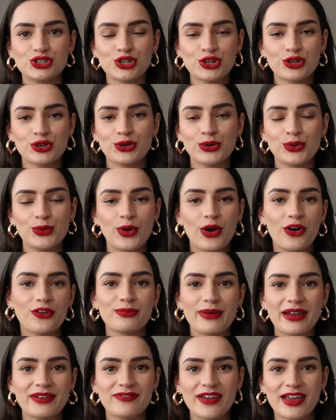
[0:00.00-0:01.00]
two of
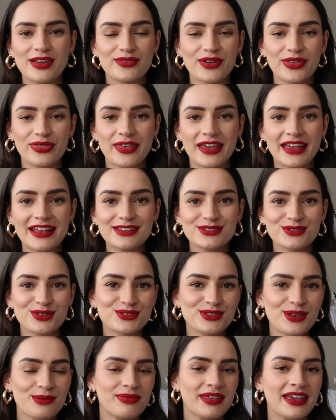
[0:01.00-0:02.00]
my favorite things, so
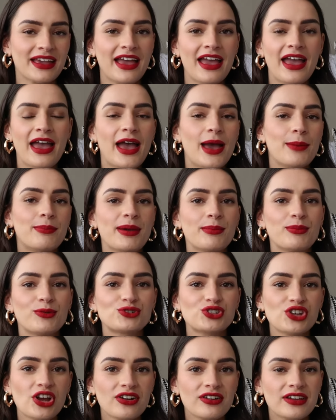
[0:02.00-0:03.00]
something a bit more
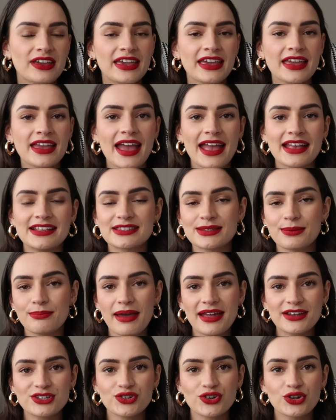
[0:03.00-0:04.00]
chunky,
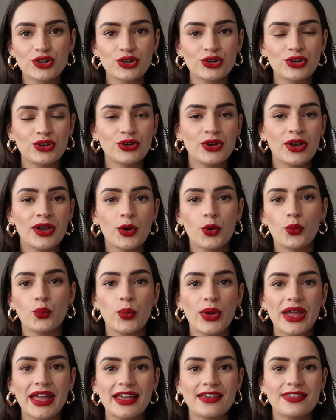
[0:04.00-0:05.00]
asymmetrical,
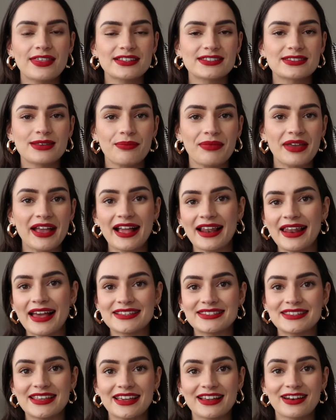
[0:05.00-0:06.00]
with something
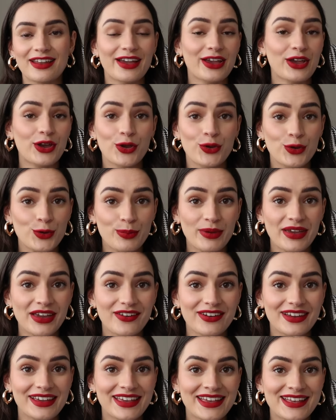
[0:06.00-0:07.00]
classic like a hoop
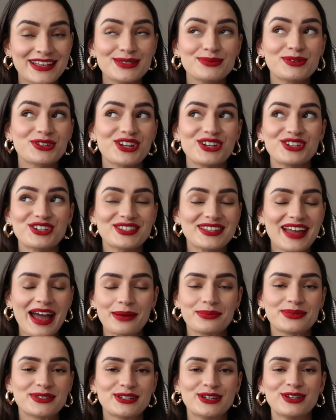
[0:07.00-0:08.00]
earring is, which I just
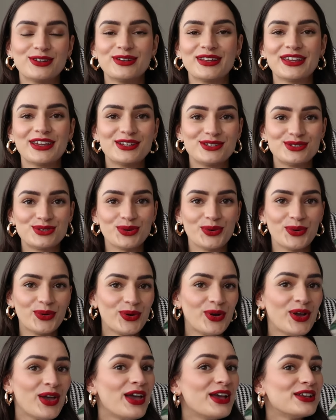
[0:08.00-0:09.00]
absolutely
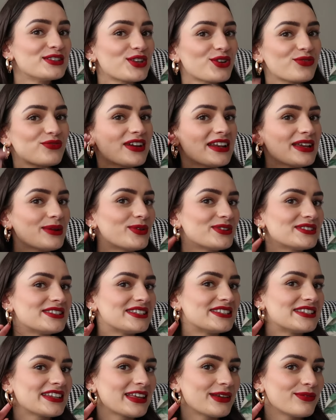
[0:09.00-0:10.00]
adore. So I really
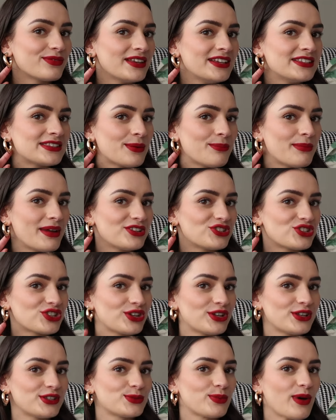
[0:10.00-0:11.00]
wanted to give these a
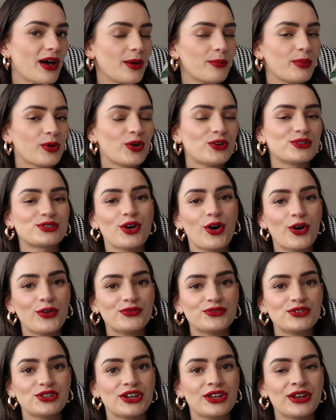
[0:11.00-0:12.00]
mention as well, because
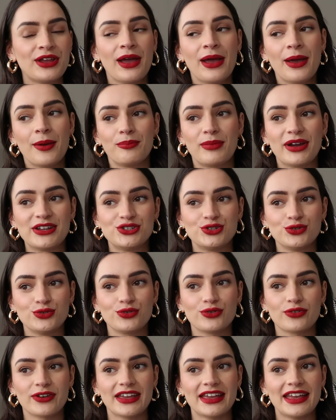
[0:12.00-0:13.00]
often my
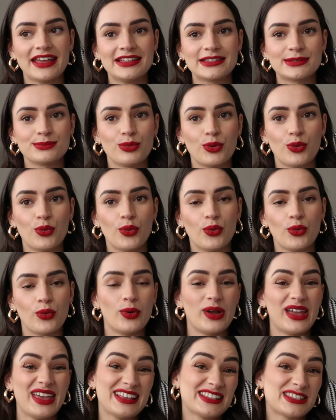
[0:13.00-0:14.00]
jewelry is
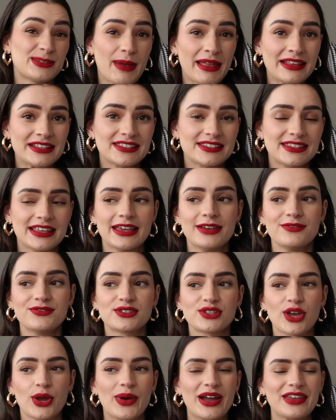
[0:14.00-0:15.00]
more expensive,
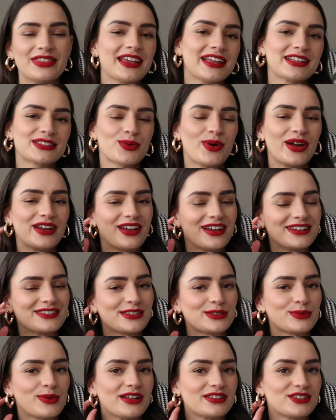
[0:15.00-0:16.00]
so I think it's quite nice
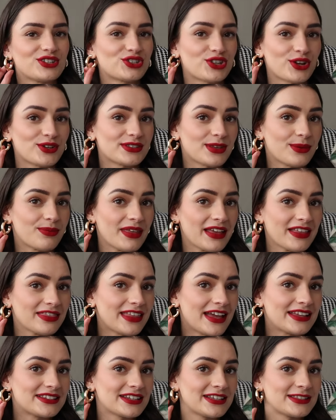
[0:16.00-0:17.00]
as well to show something
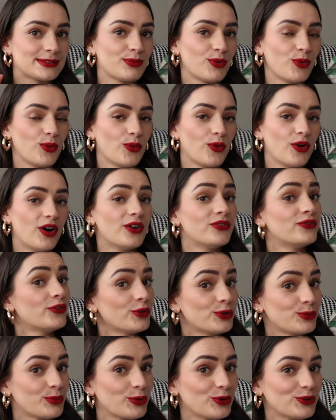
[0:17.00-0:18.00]
that is more
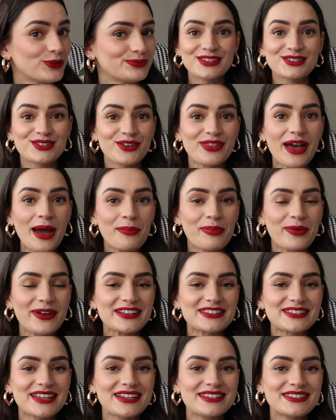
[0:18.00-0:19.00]
affordable. So that
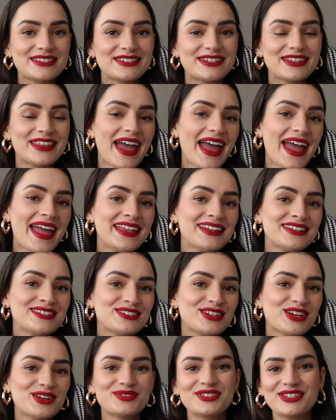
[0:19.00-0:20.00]
brings us to the
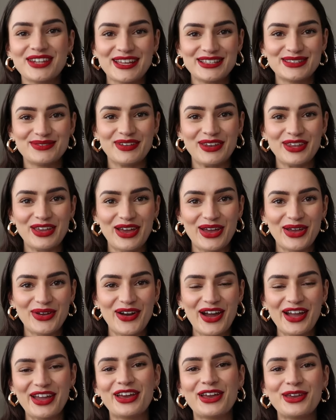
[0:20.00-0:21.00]
end of today's video.
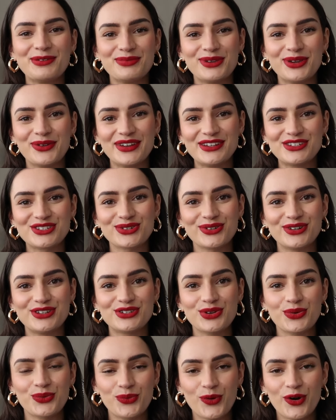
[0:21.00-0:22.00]
I hope you
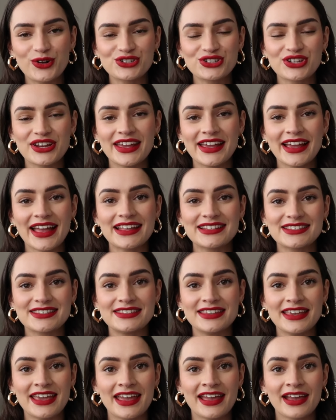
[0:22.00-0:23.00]
enjoyed watching and
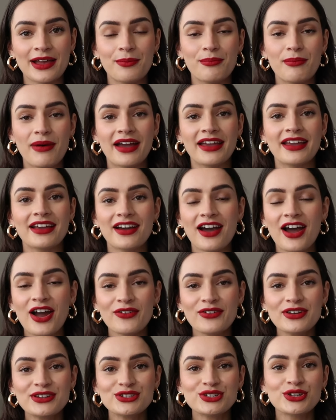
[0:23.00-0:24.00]
seeing my
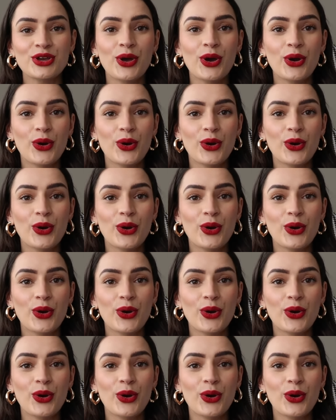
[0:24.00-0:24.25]
current